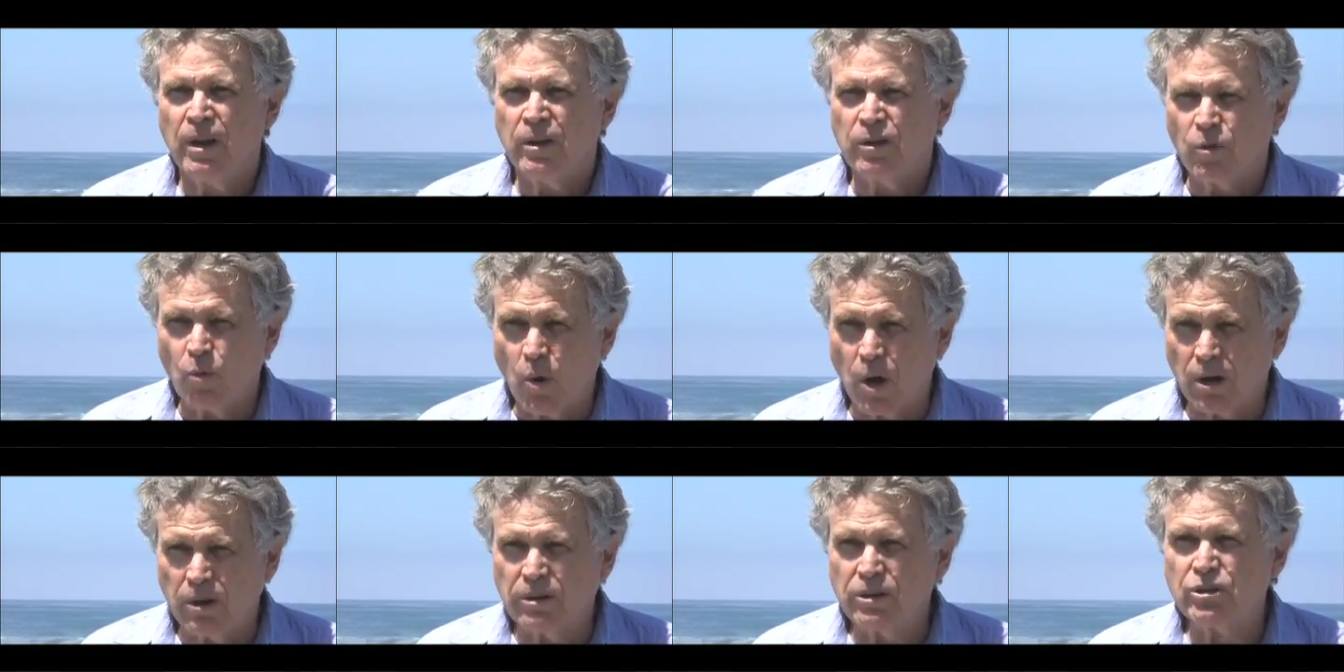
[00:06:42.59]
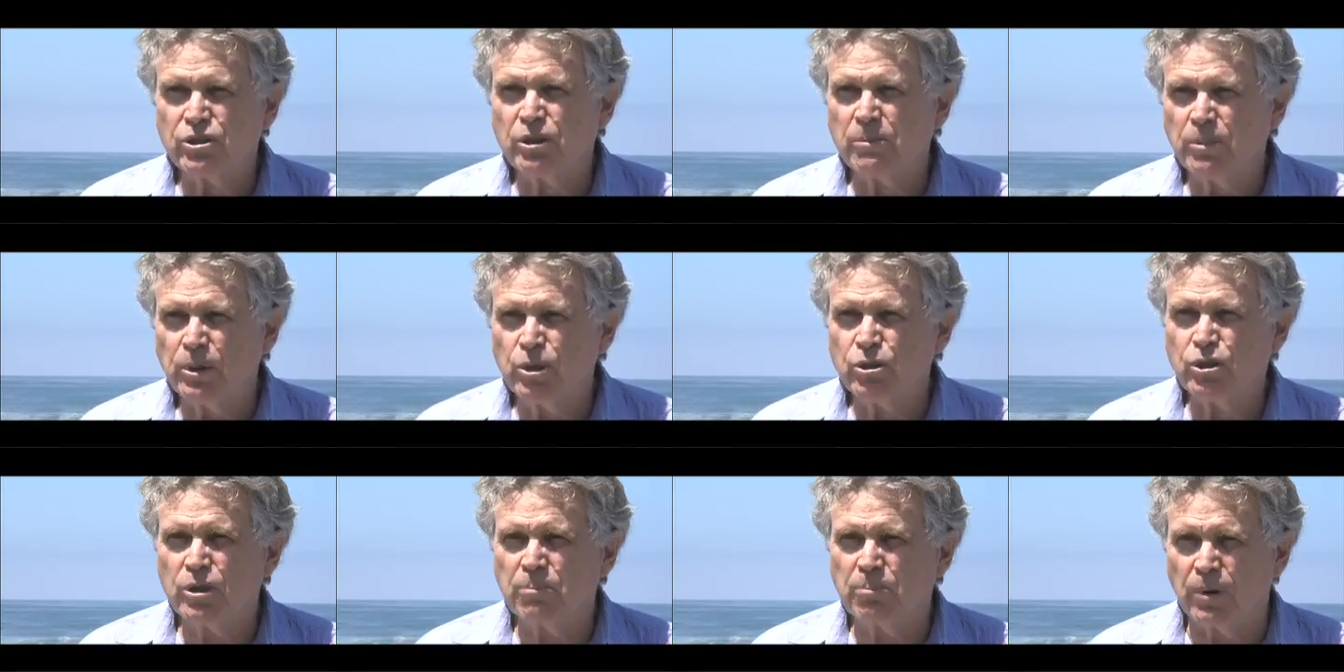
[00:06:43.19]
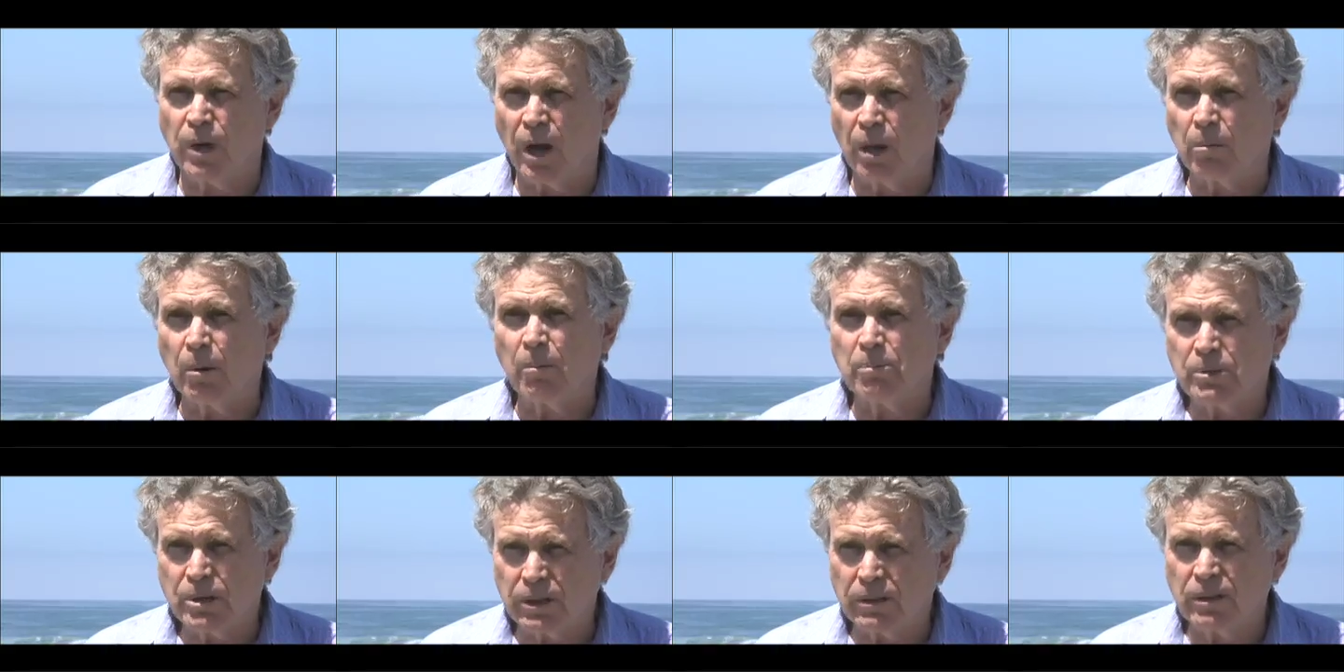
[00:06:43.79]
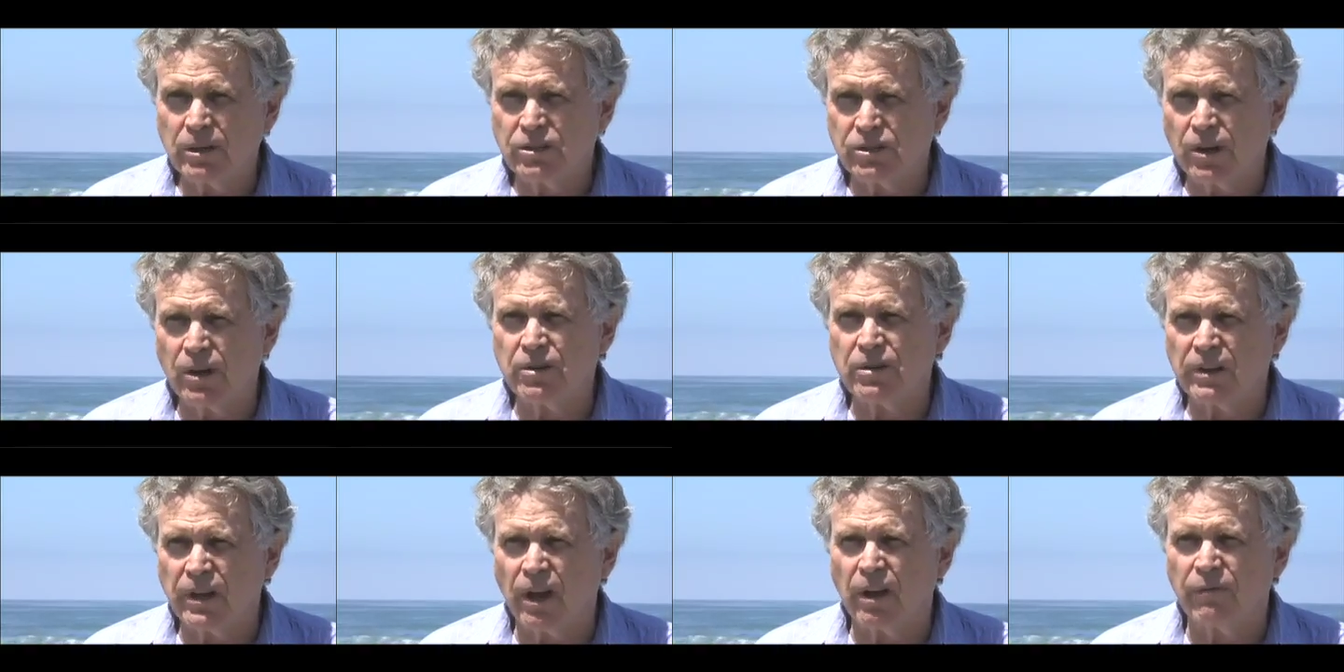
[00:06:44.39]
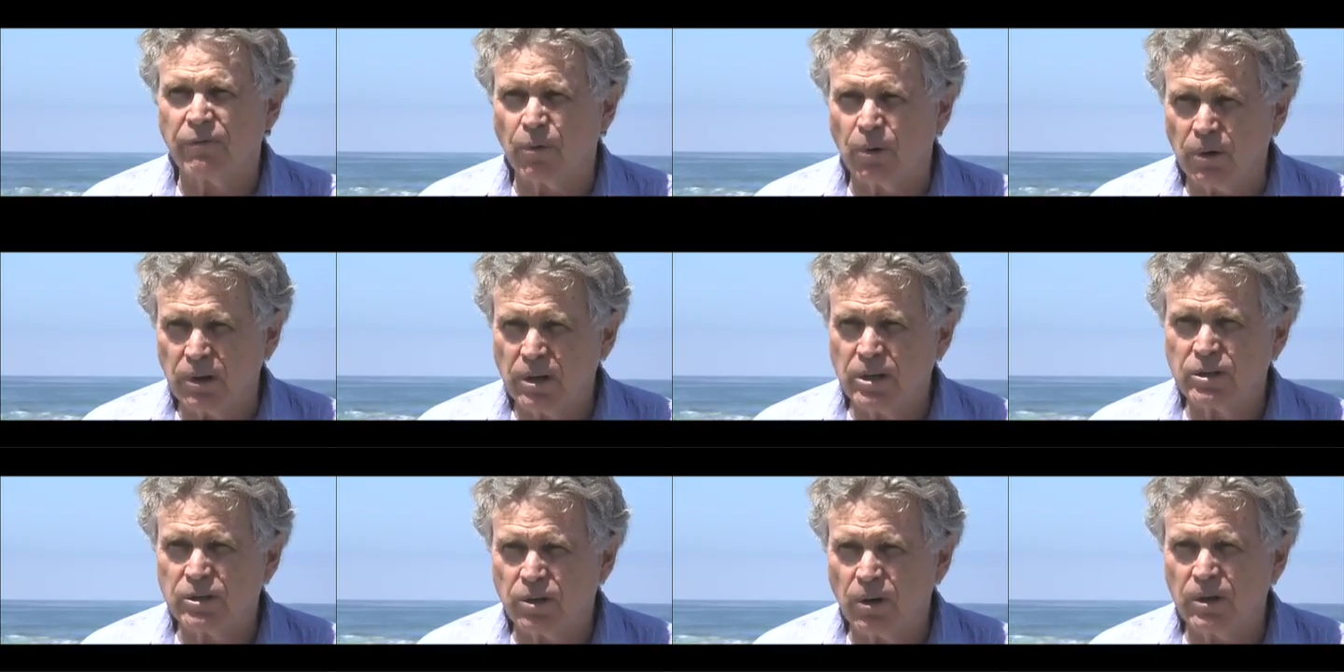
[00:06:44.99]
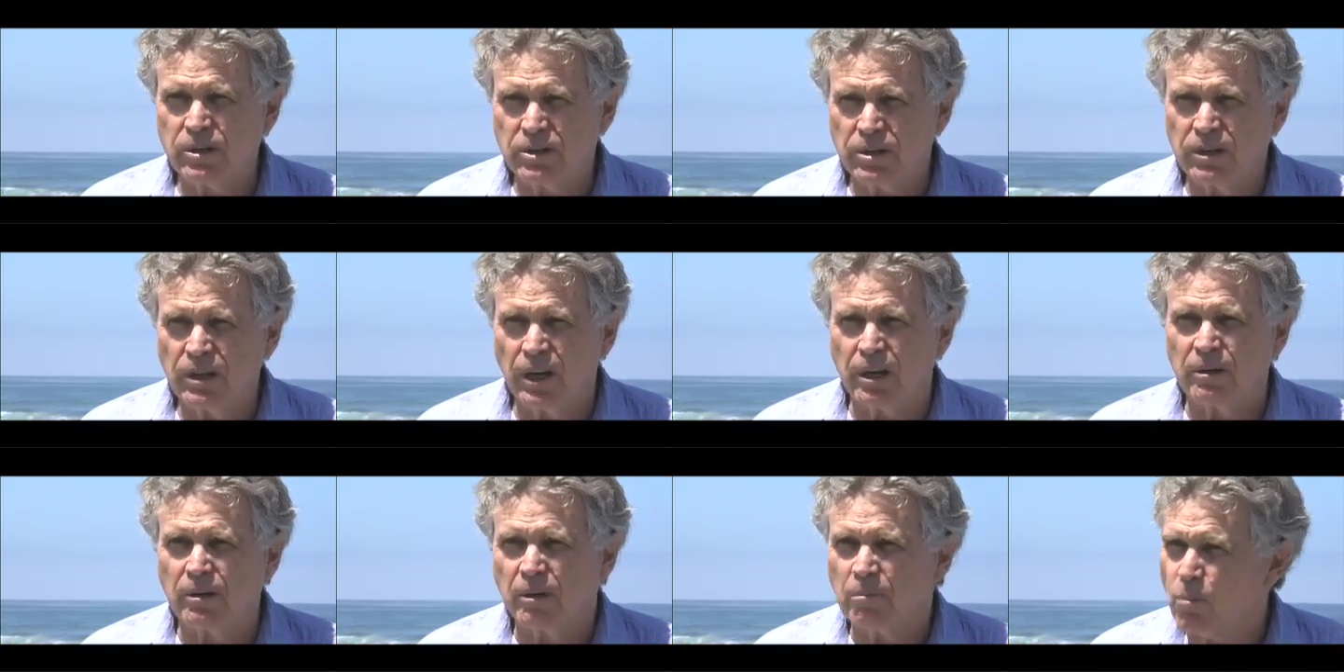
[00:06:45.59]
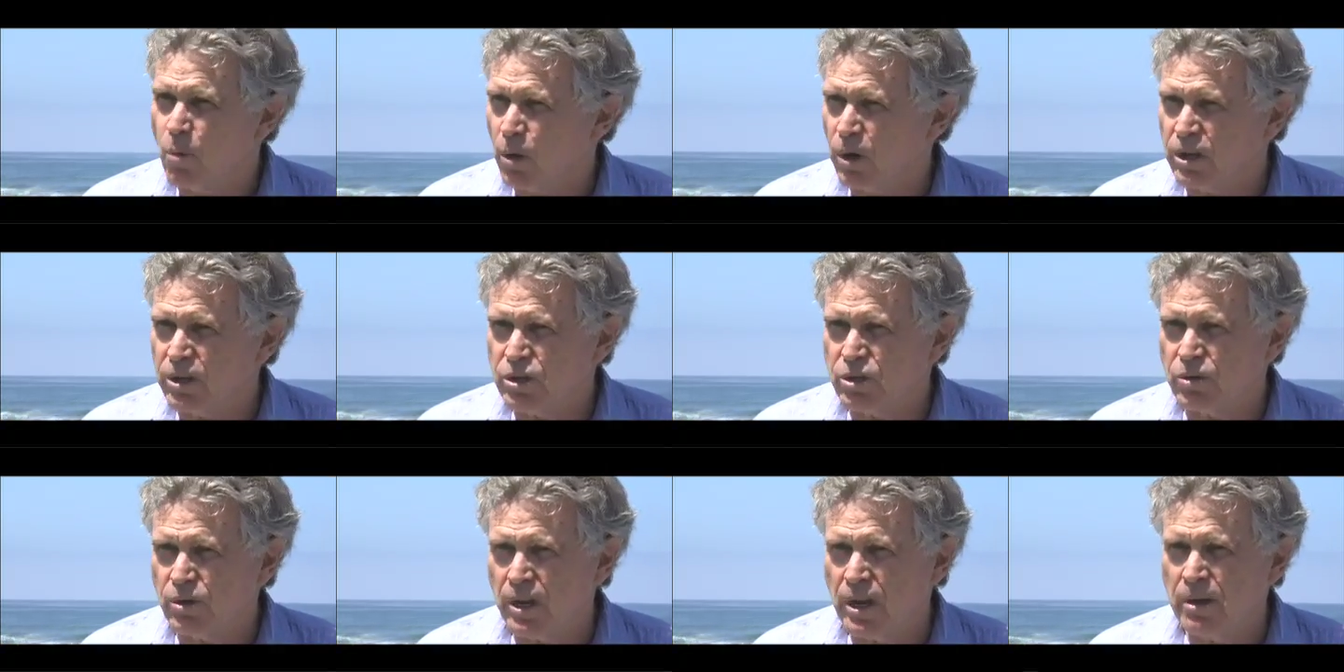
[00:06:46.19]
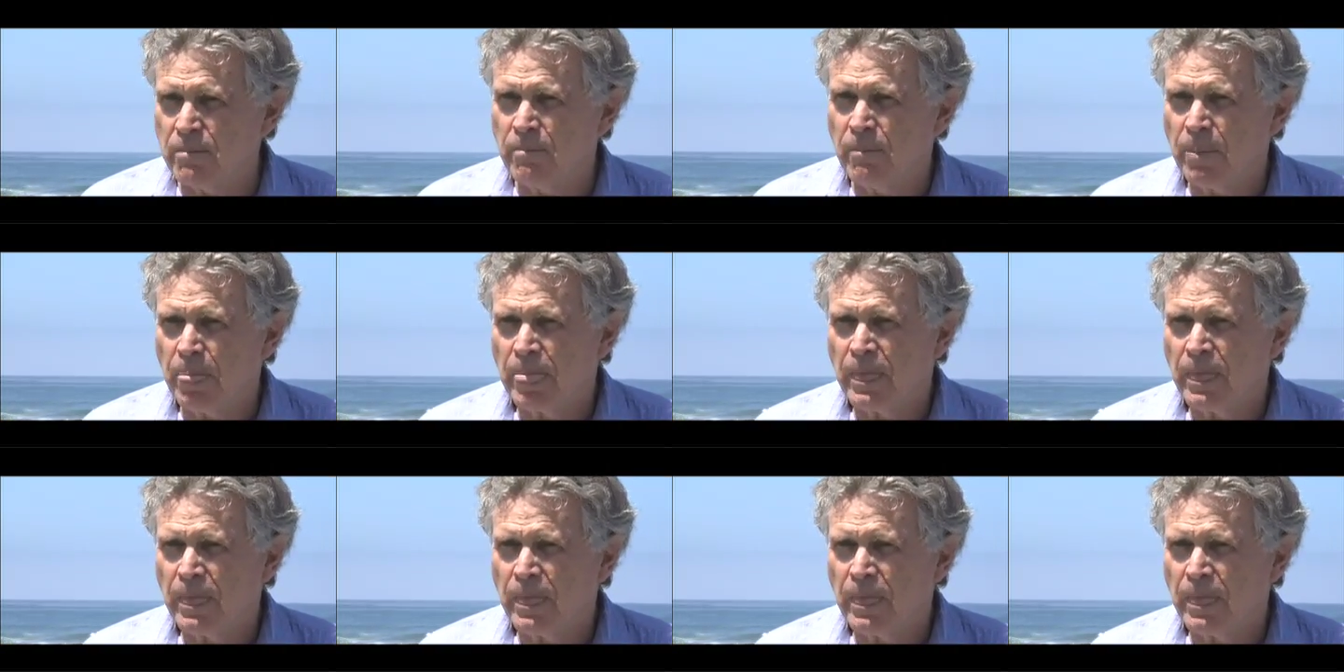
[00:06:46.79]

the water distribution problem, particularly Southern California, is going to get more extreme